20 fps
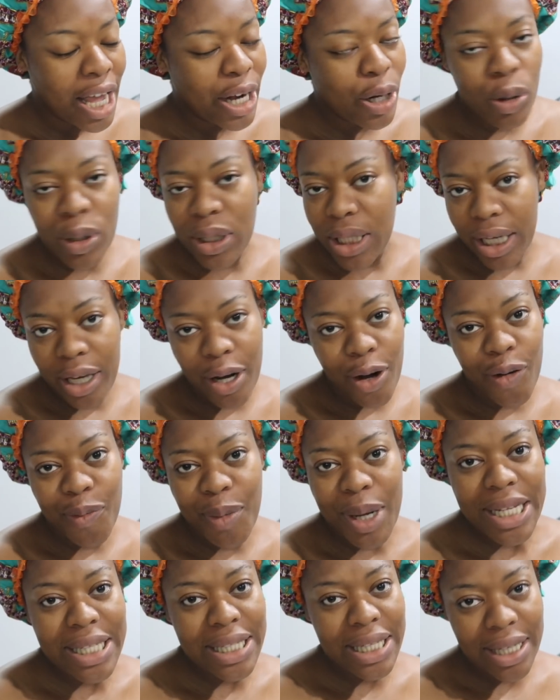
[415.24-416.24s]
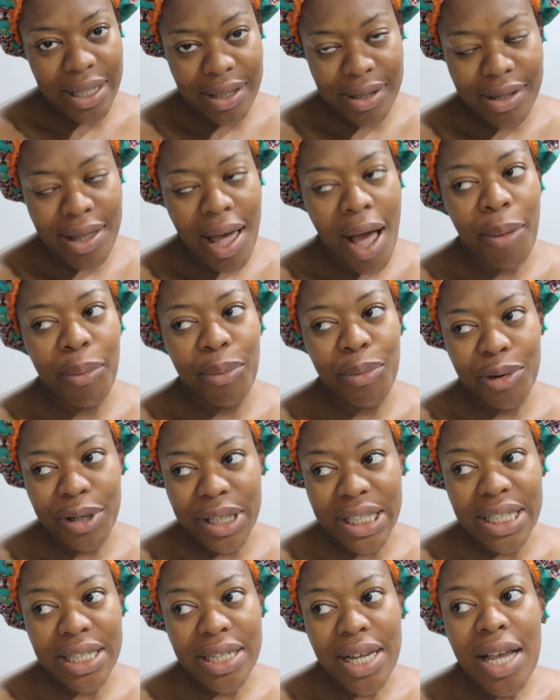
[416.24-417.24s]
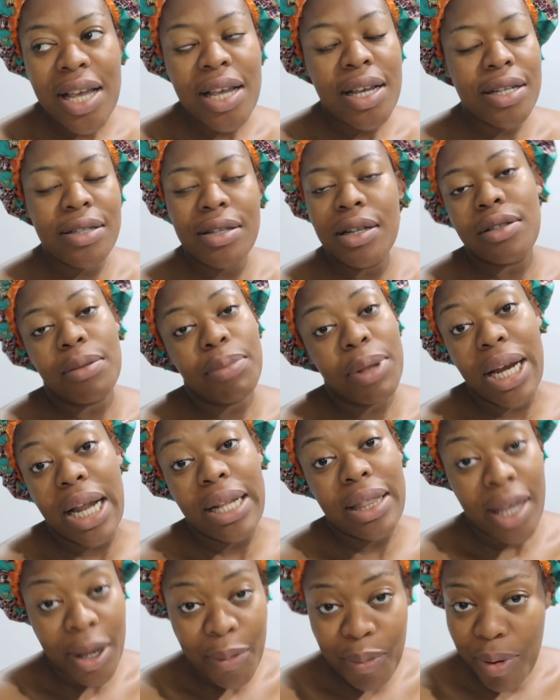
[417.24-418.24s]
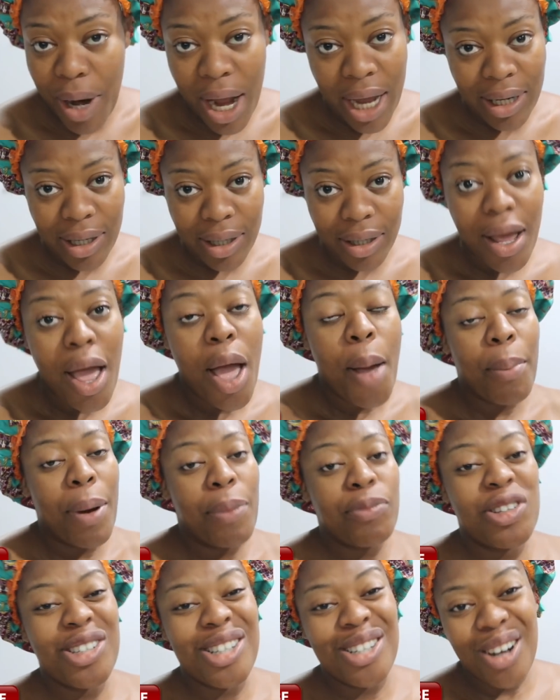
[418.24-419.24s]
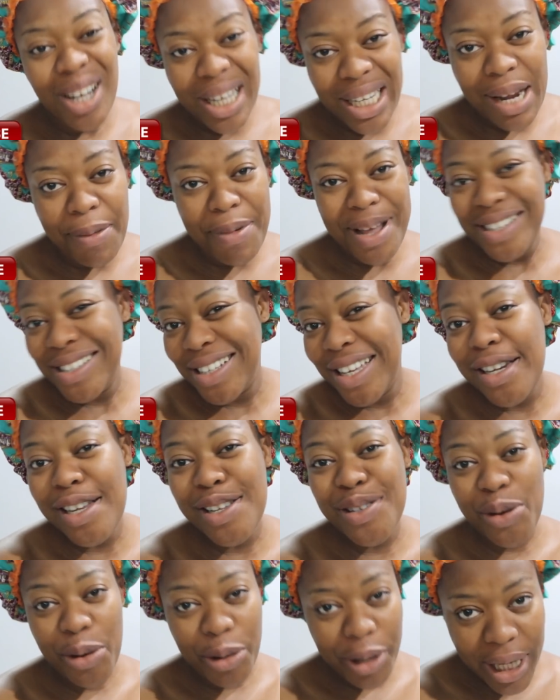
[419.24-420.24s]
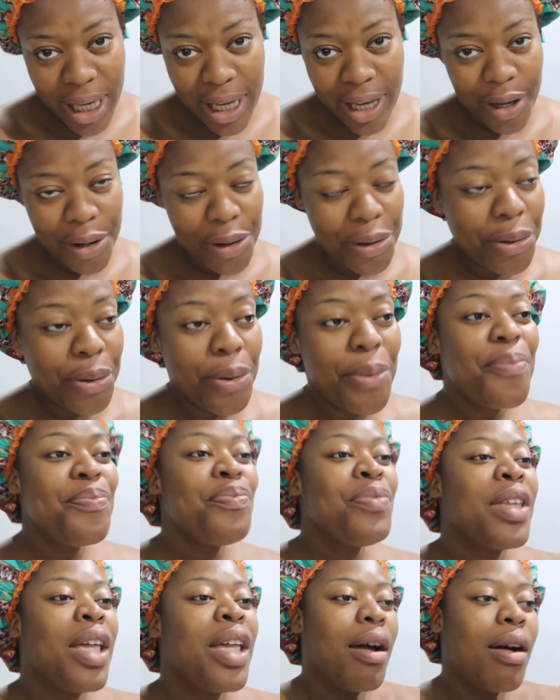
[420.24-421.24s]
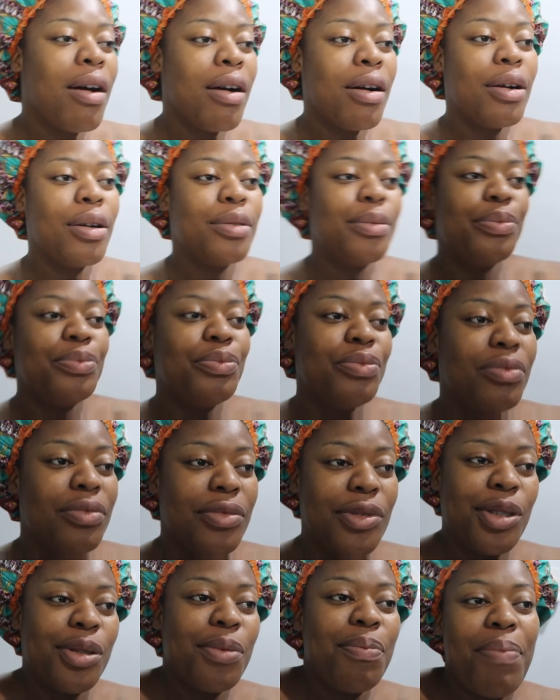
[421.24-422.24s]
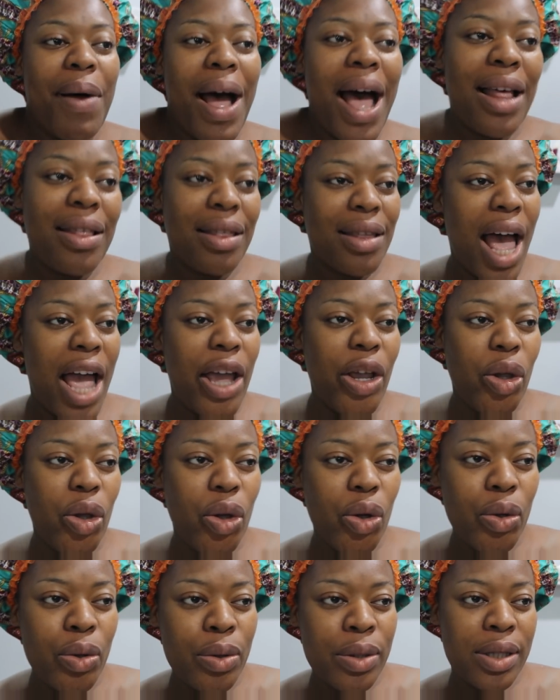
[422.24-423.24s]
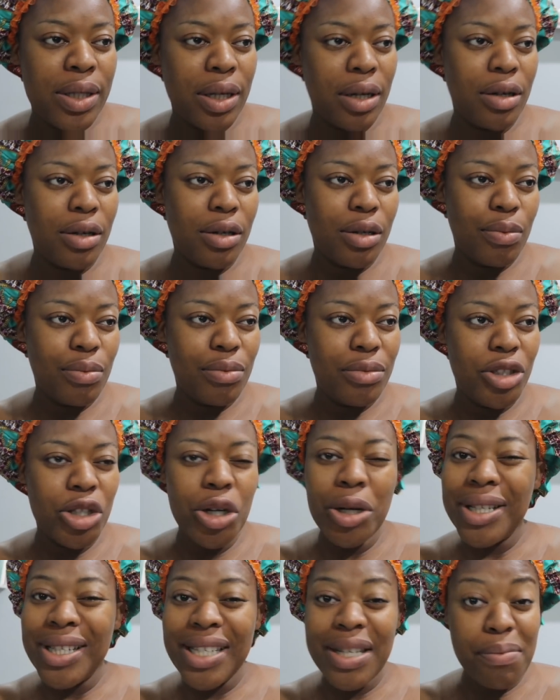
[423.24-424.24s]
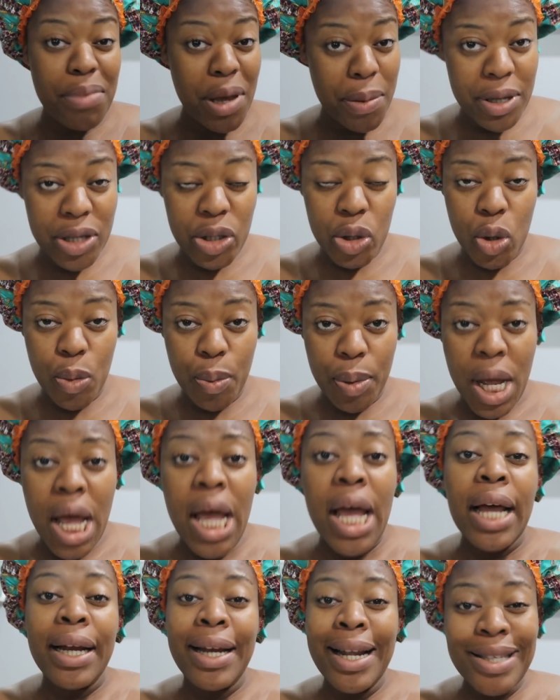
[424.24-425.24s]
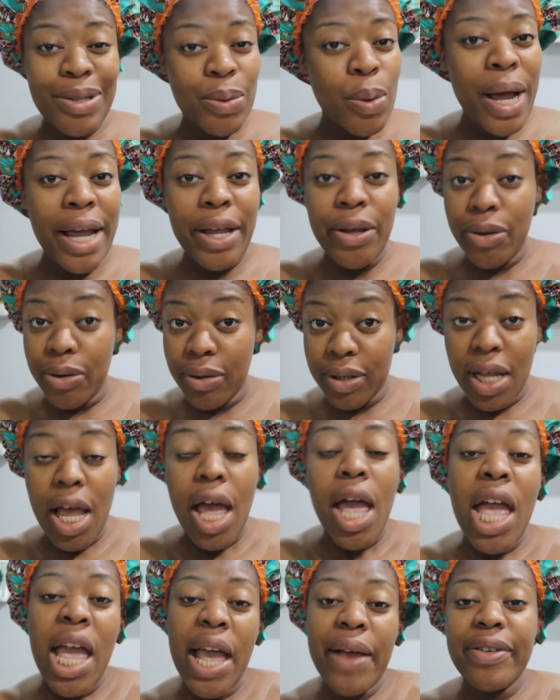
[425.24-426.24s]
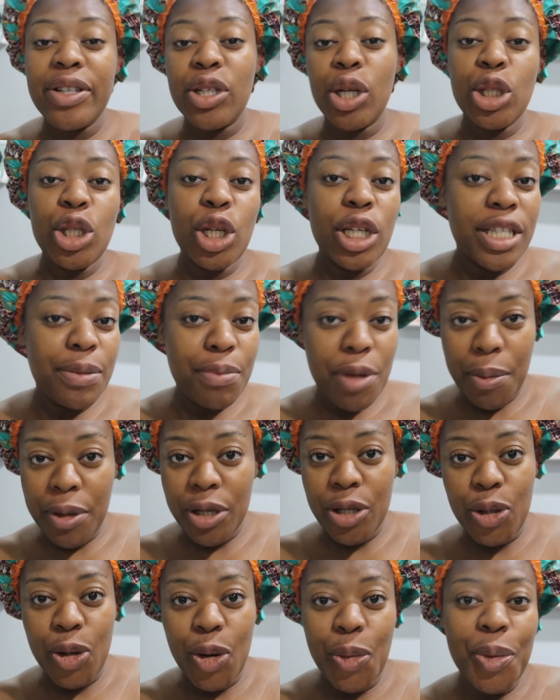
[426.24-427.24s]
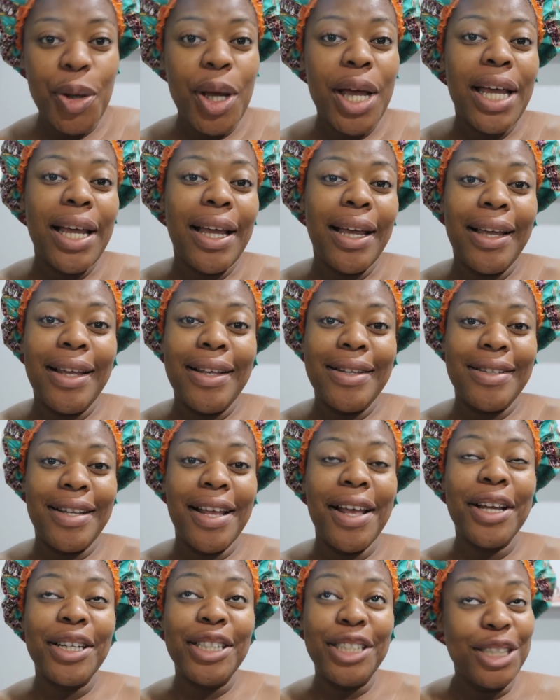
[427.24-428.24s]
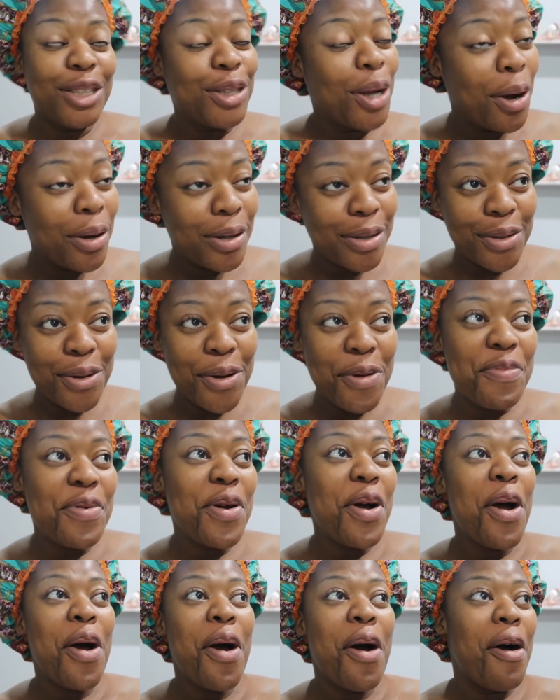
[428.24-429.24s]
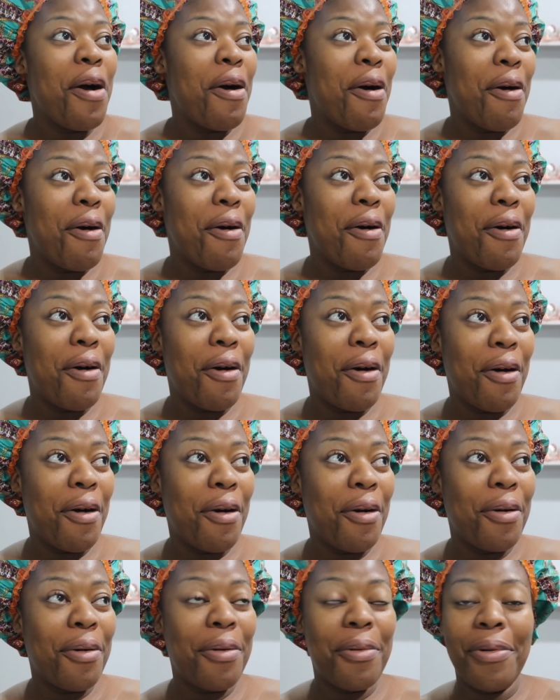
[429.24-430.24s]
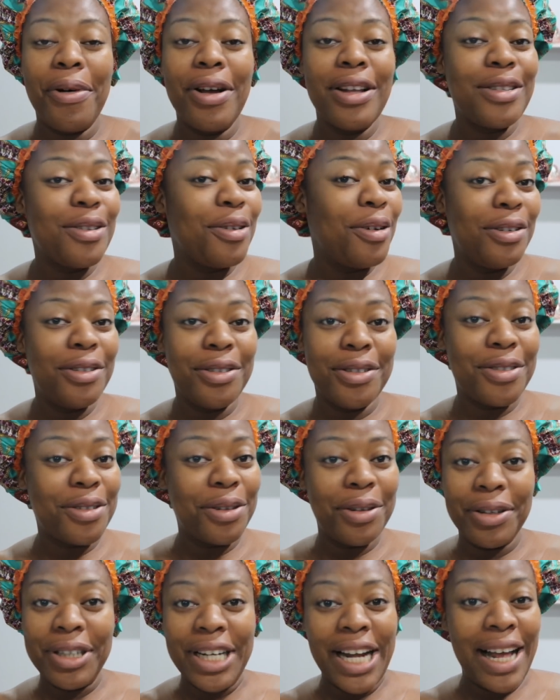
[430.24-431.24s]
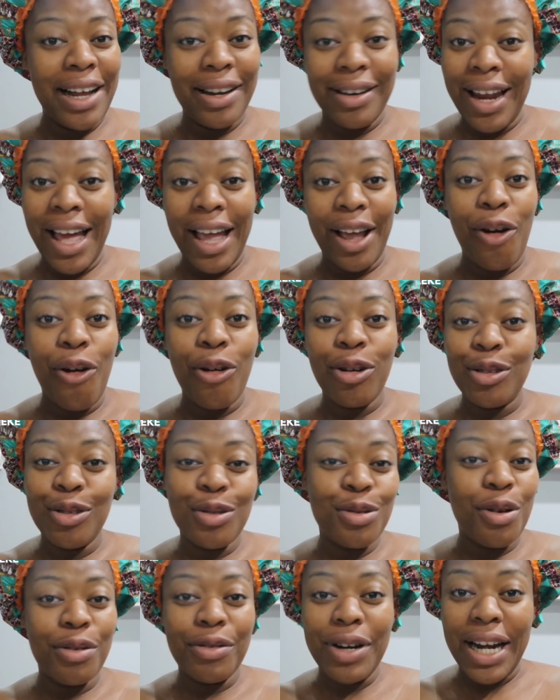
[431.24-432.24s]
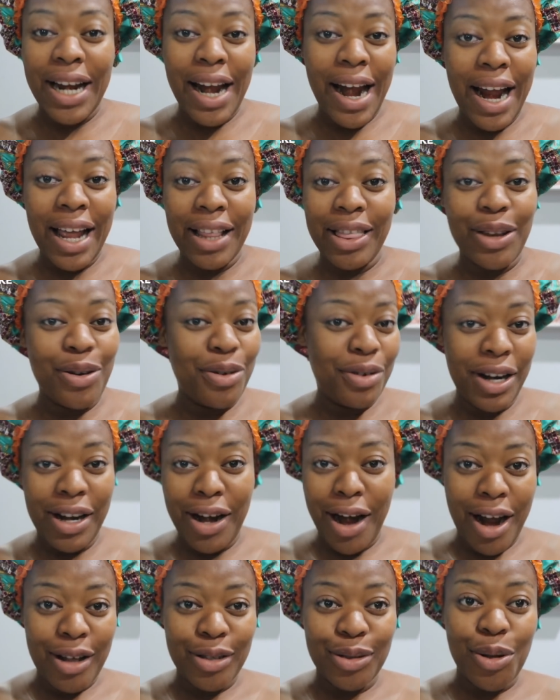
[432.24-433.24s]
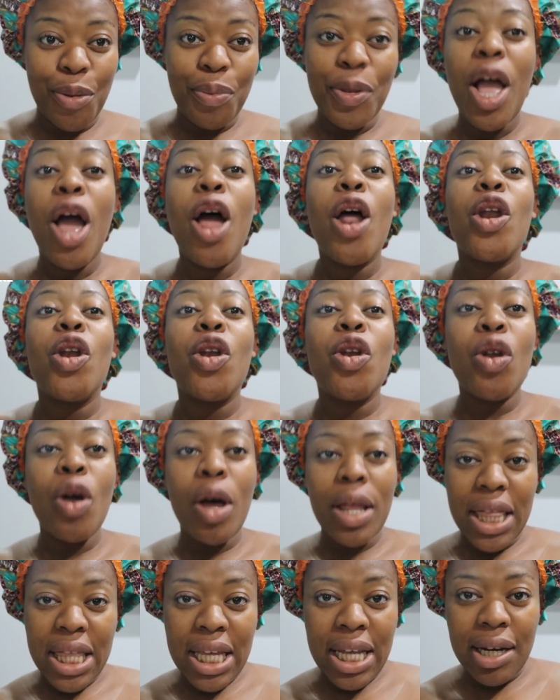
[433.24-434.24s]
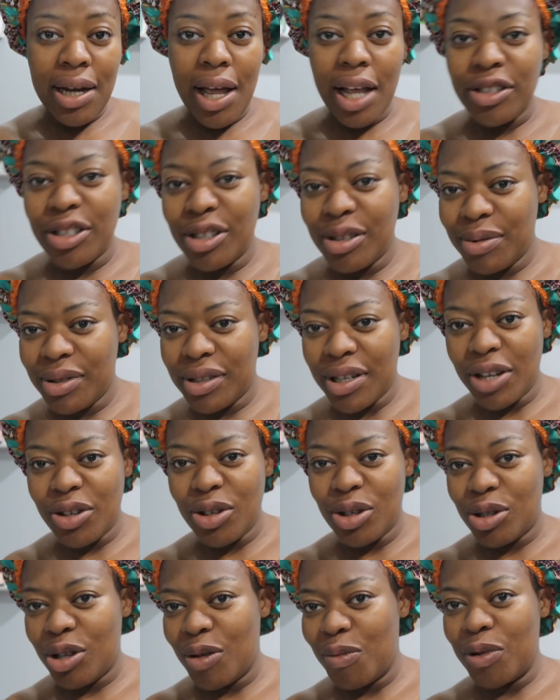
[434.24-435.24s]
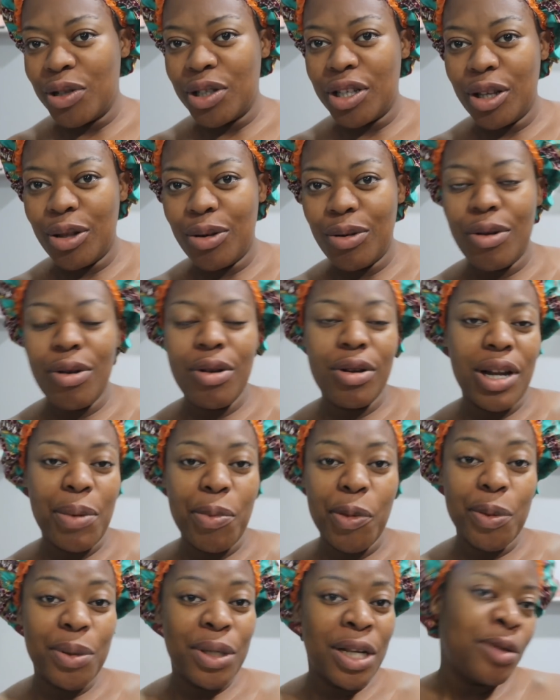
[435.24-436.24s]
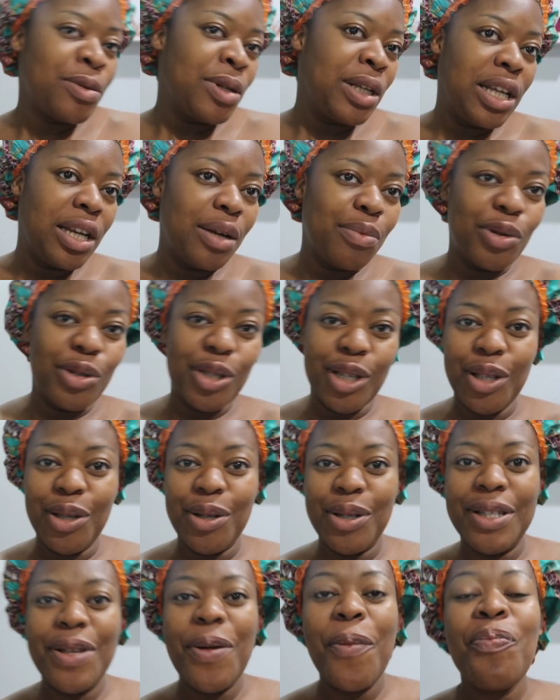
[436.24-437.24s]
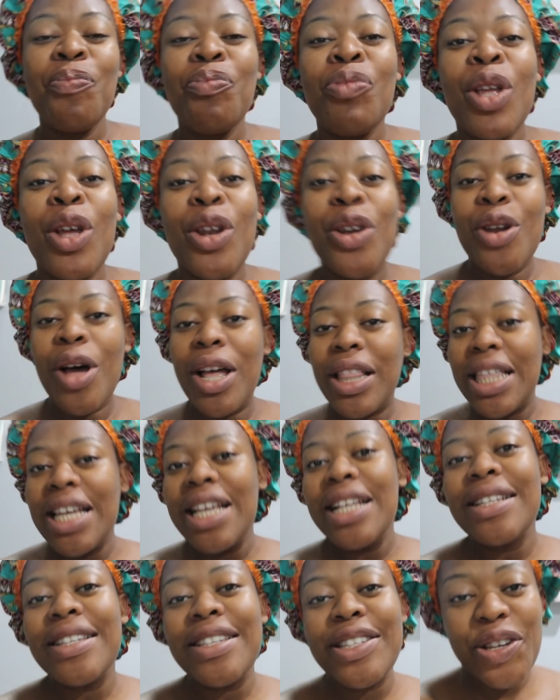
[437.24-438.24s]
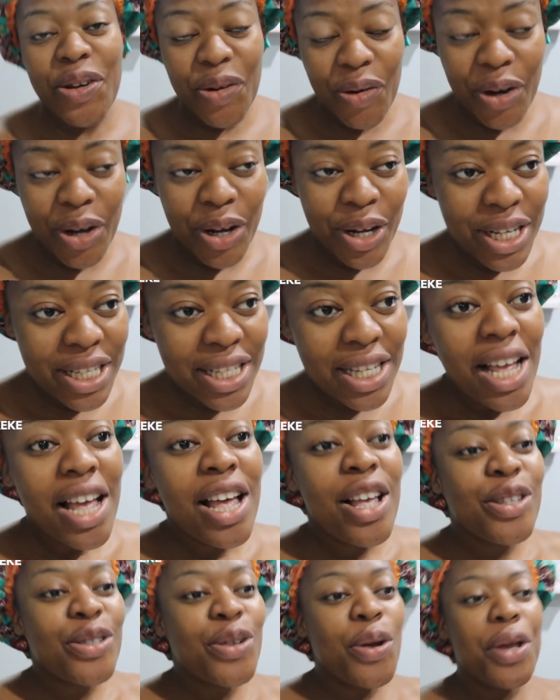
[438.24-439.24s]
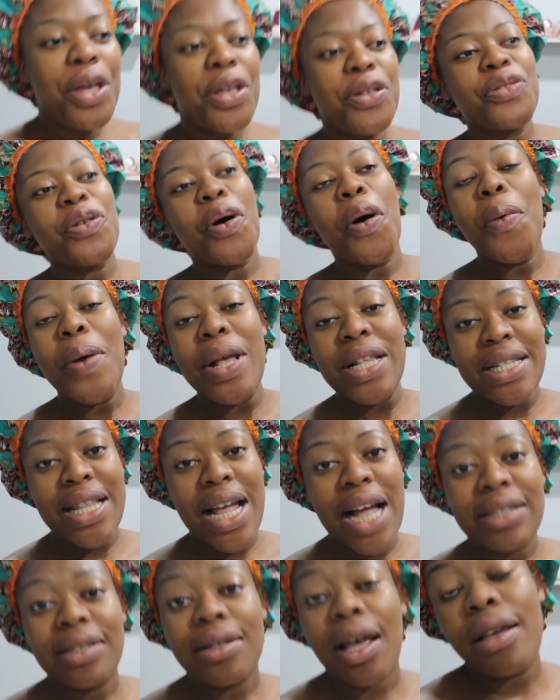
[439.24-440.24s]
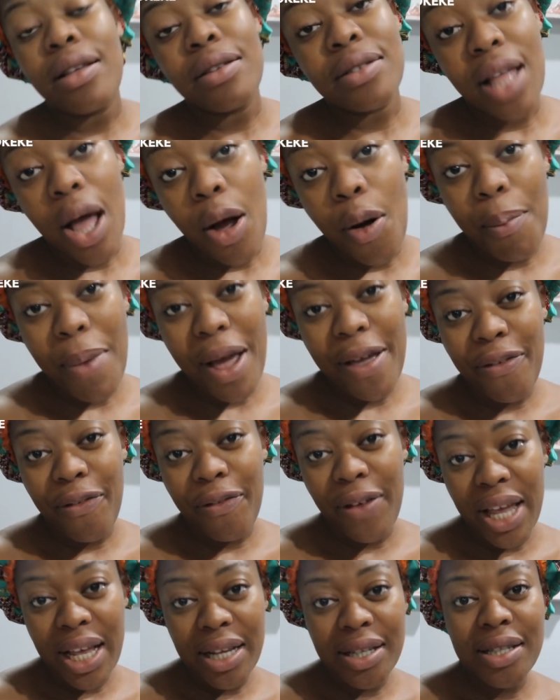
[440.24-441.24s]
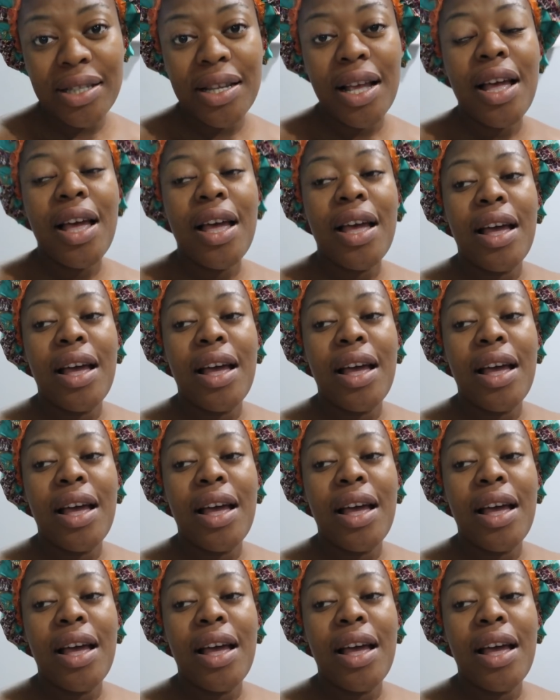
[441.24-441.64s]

I don't take care of my skin that much. It's not something I take pride in, but I'm just lucky that my skin is okay, you know. To bath, I use Johnson baby soap. That's what I use. If it's not Johnson baby soap, is Dettol soap, or what's all those other like 200 naira, 300 naira soap? Nothing. I just say mosquito. God, I'm obsessed with killing mosquitoes. Nothing serious. So it's always that. I use that on my face.